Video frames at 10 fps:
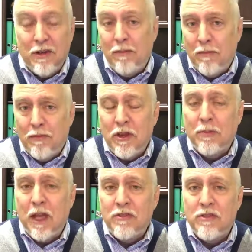And in
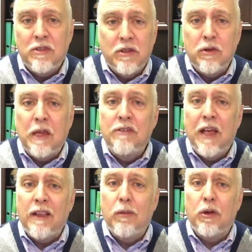some cases, that's
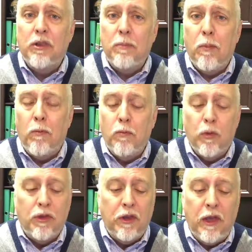exactly what
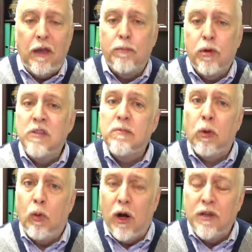the
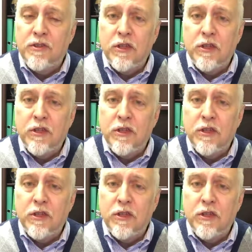principal wants,